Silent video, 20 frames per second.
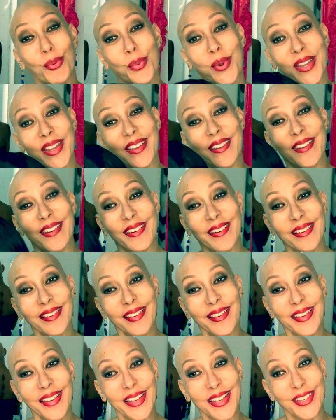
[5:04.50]
wig
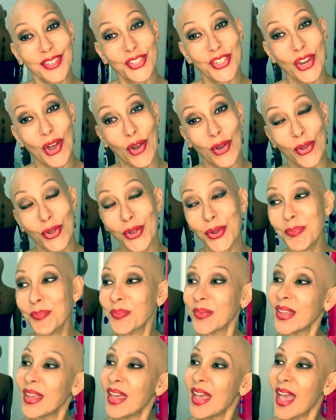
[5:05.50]
in tow.
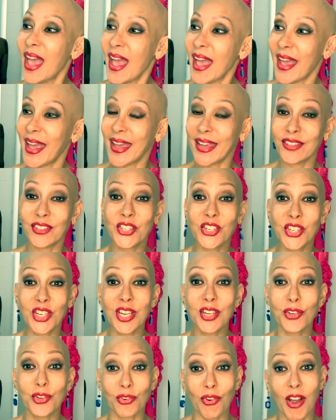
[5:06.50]
And
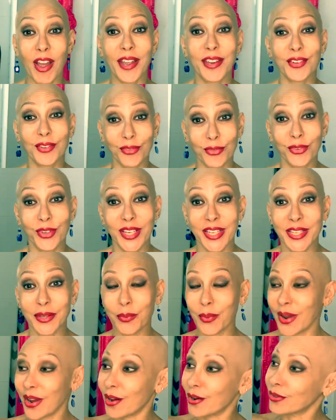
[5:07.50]
she dried really
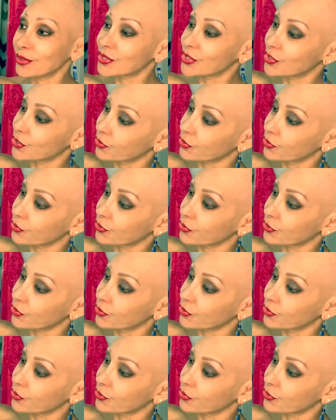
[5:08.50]
well. She